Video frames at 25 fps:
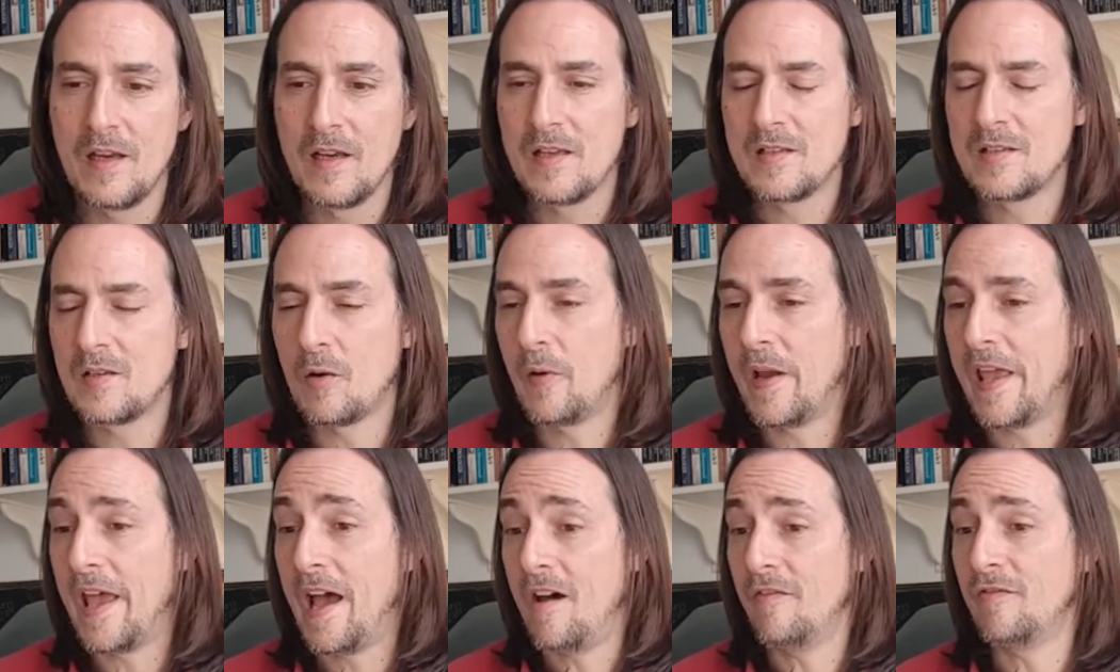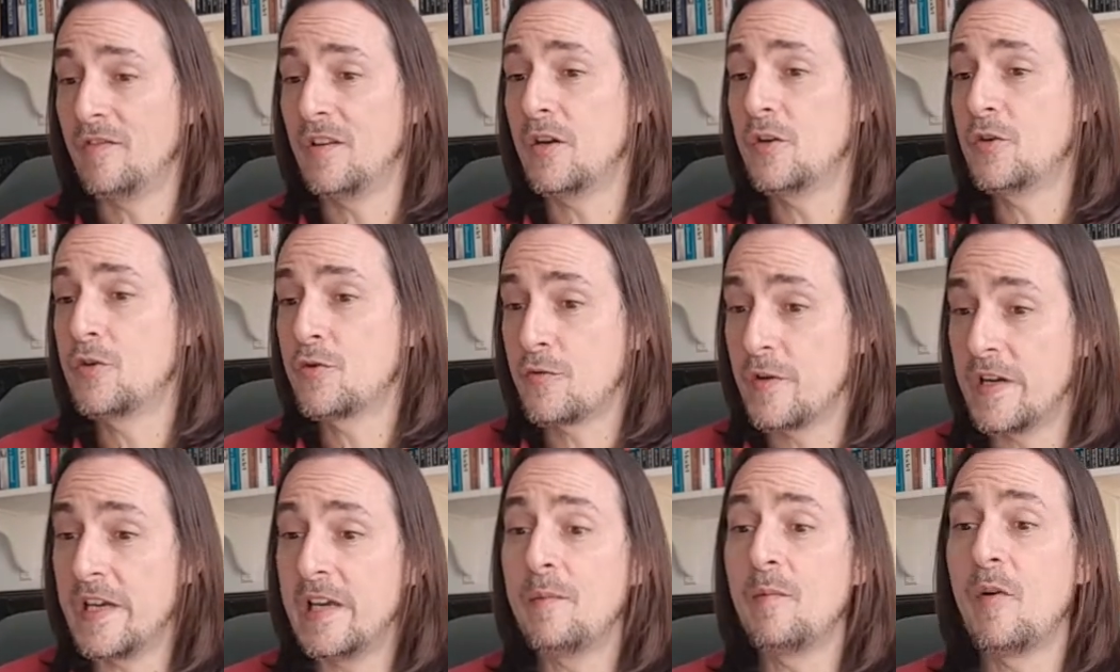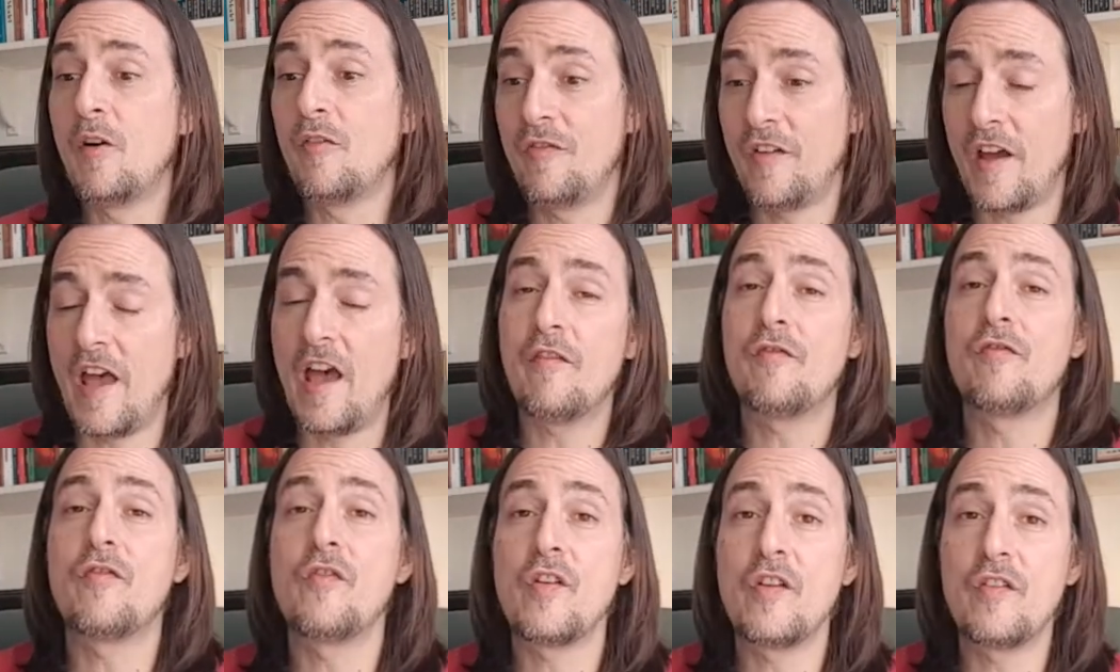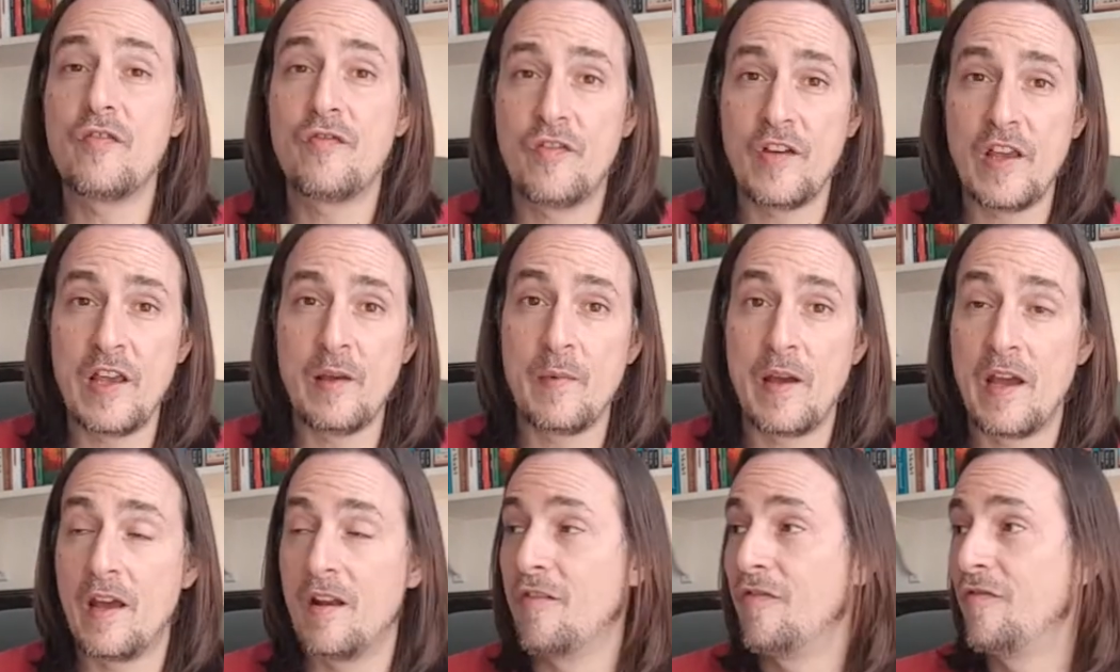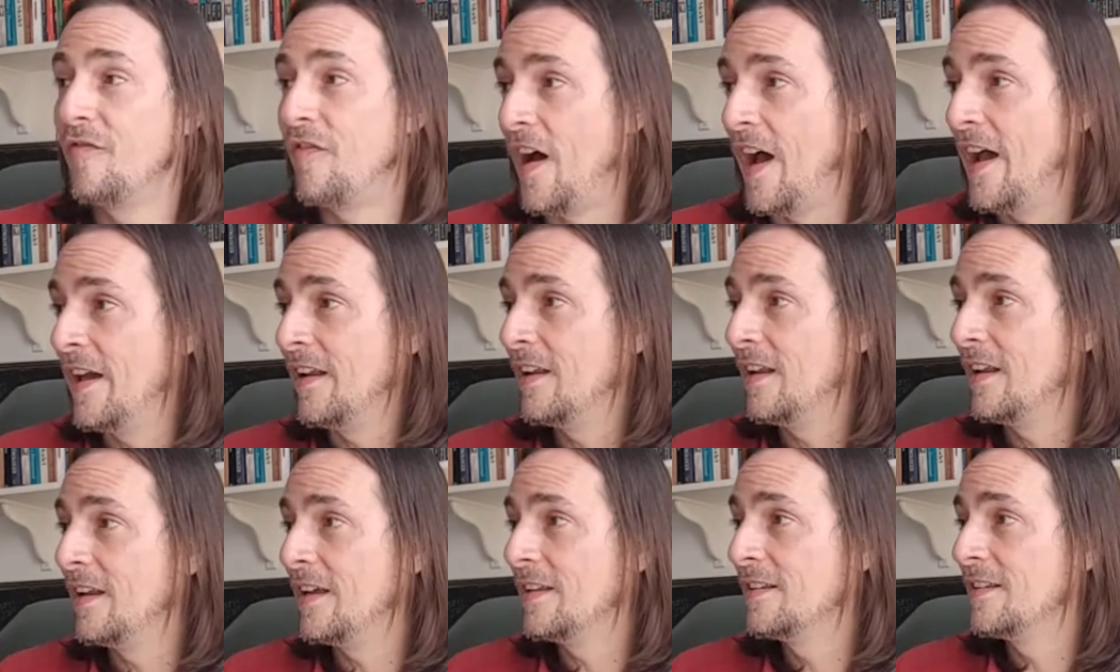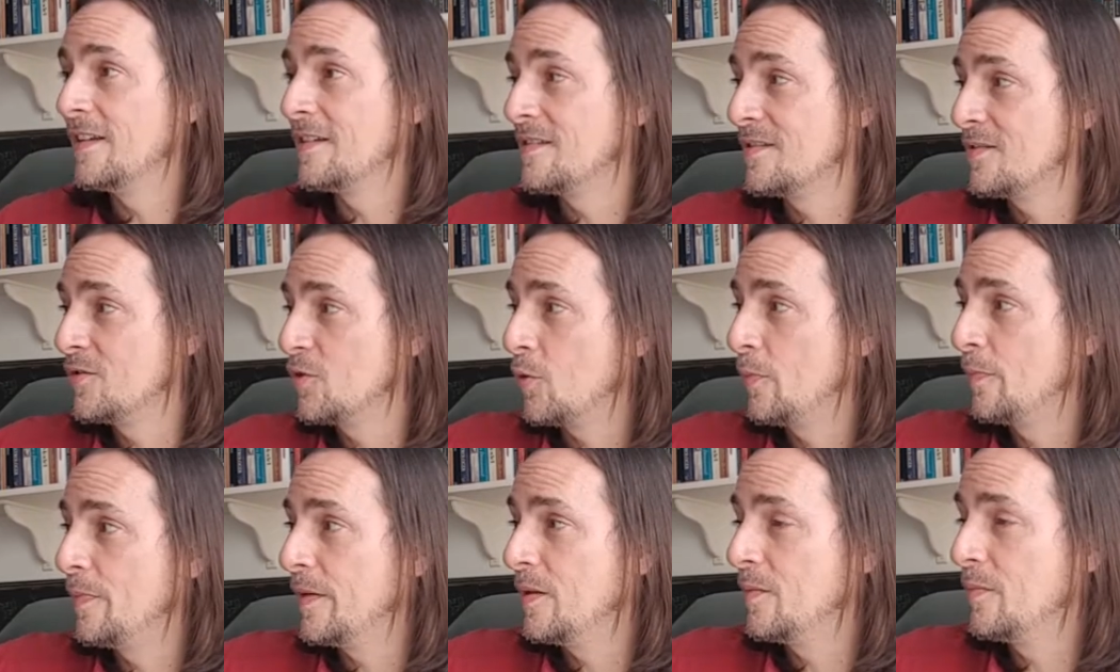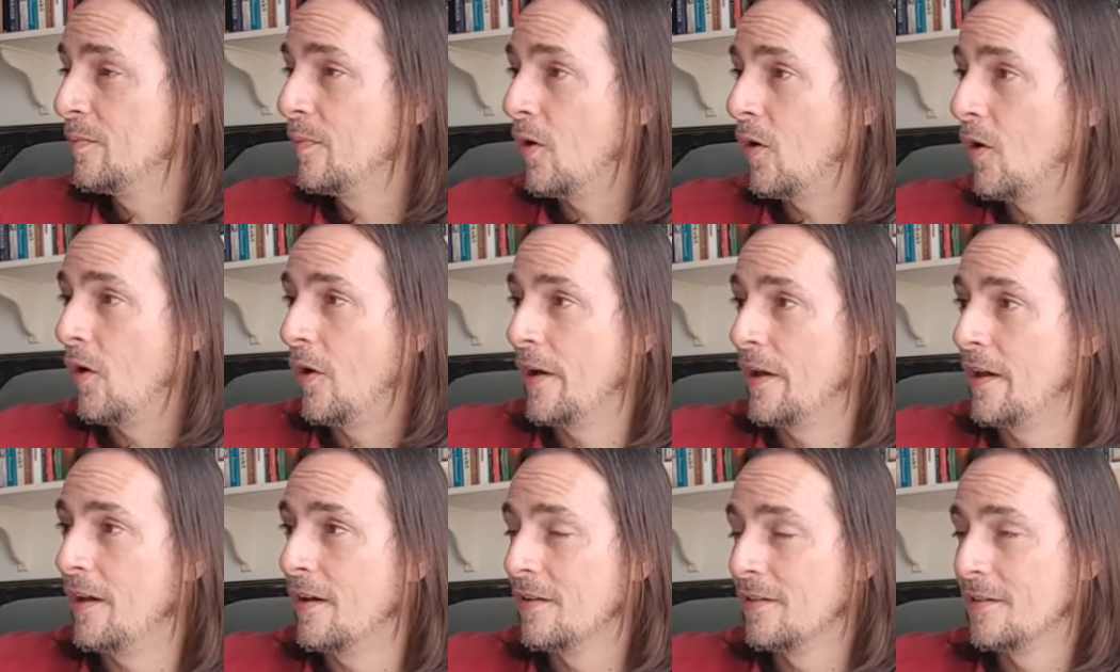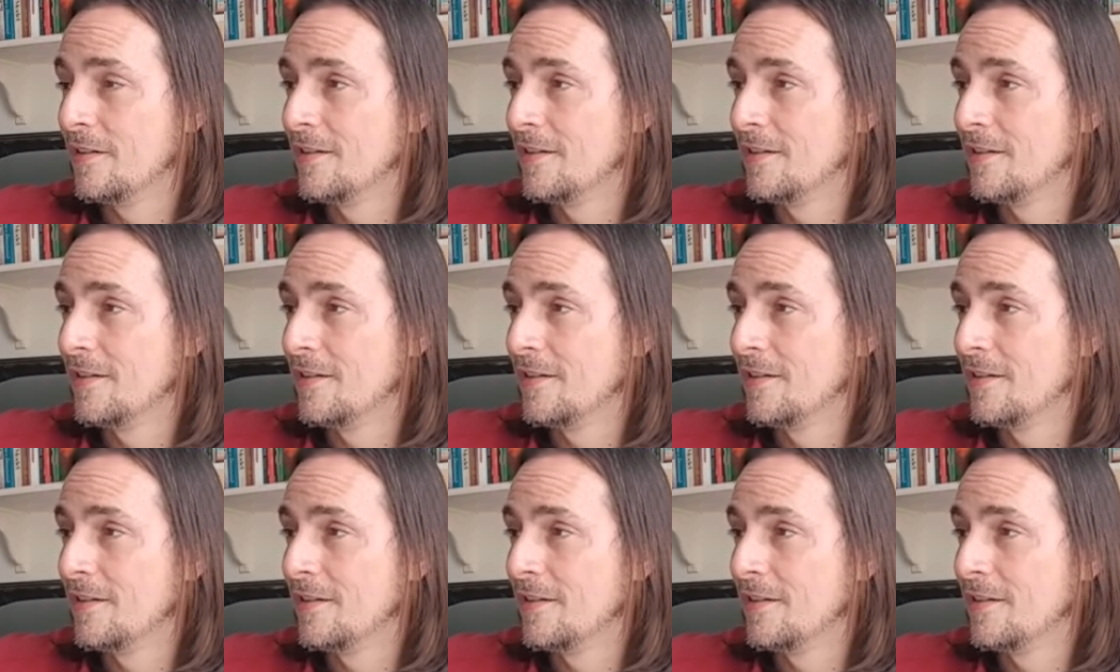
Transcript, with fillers: So we have the dream of every female. Finally, the stupid boy